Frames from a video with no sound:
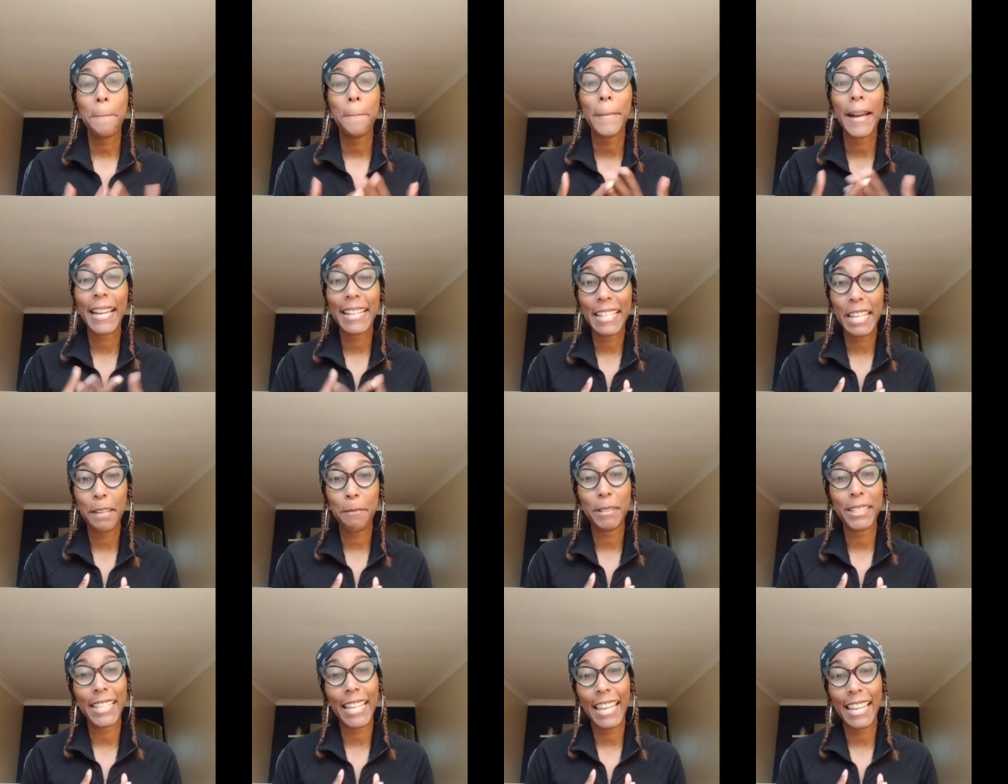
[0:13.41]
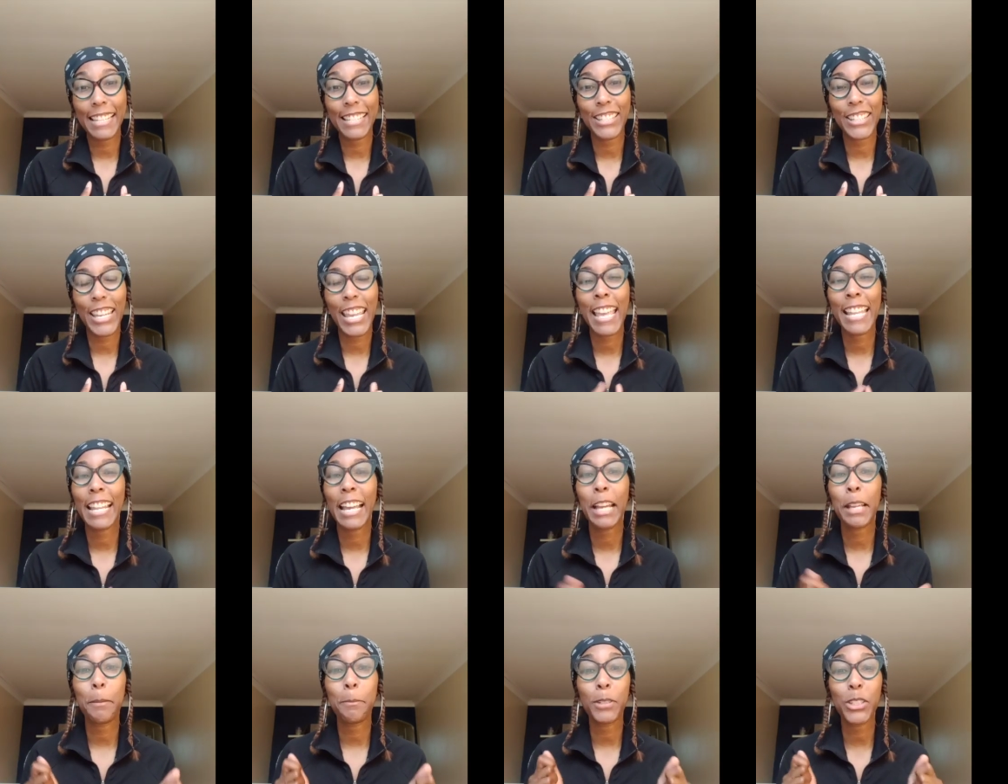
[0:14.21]
My name is Angie, and
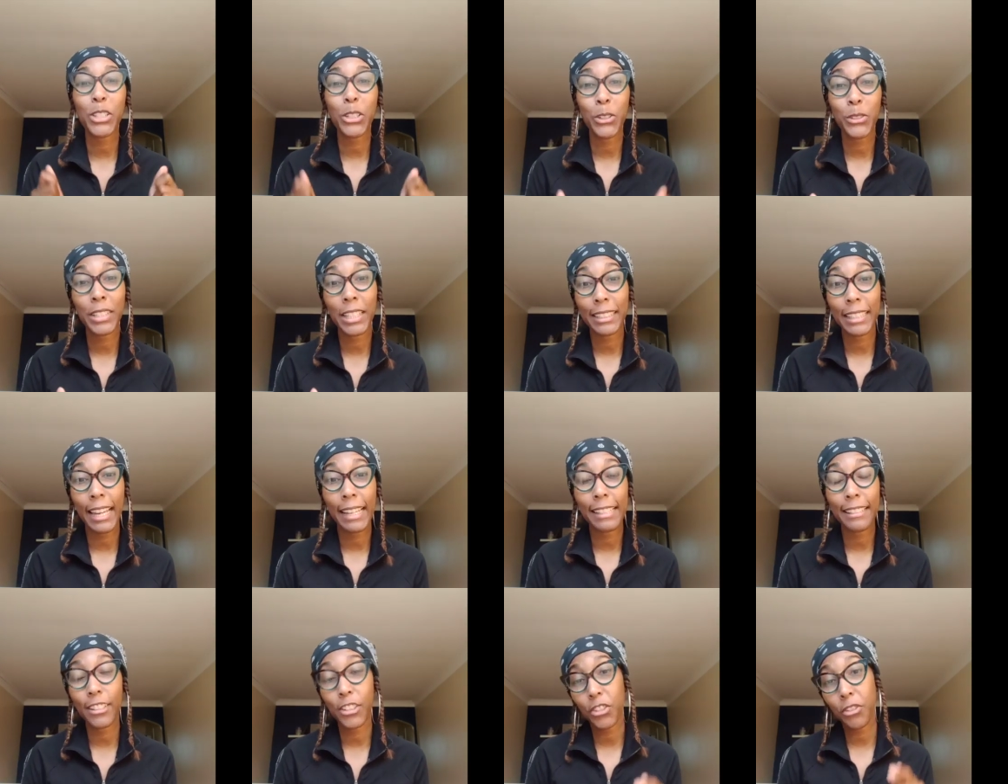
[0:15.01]
I am so delighted